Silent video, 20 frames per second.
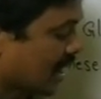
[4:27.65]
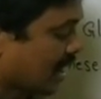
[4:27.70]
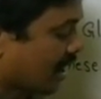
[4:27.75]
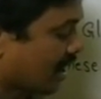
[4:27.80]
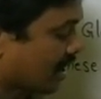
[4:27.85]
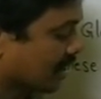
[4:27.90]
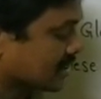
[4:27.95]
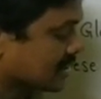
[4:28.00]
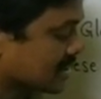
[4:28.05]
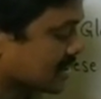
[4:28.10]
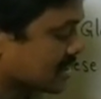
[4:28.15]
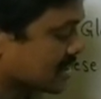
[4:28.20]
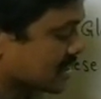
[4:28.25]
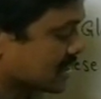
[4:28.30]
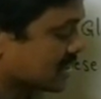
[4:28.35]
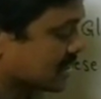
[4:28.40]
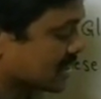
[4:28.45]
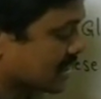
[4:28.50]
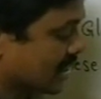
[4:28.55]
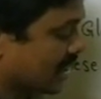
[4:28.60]

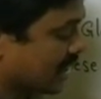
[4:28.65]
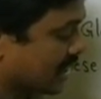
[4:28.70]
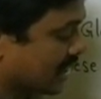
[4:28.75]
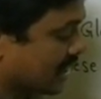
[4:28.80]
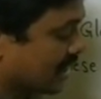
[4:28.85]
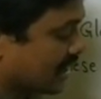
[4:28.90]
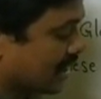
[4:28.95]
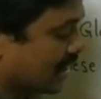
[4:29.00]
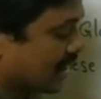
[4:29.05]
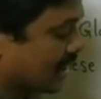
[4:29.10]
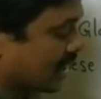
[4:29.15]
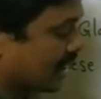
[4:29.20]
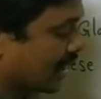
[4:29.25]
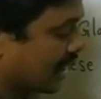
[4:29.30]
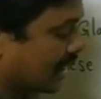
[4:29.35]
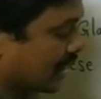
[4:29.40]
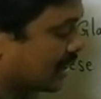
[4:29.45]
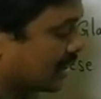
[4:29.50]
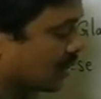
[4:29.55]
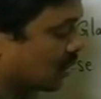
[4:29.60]
oxygen,
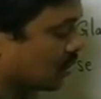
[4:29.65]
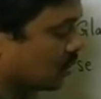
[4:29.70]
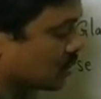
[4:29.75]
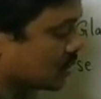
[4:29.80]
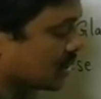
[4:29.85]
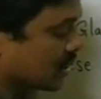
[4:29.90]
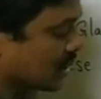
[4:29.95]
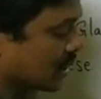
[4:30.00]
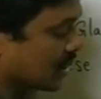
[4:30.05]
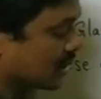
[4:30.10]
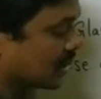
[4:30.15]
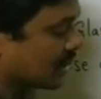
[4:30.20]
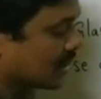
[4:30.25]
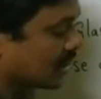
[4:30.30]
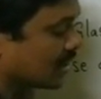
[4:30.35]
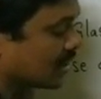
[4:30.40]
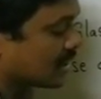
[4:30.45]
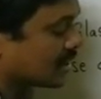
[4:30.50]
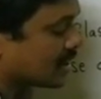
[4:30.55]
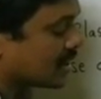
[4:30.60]

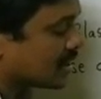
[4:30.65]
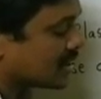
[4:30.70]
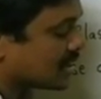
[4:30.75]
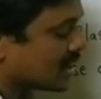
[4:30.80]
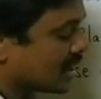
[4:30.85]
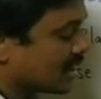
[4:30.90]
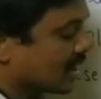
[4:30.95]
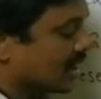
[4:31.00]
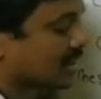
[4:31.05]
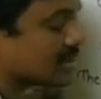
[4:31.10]
nitrogen. These are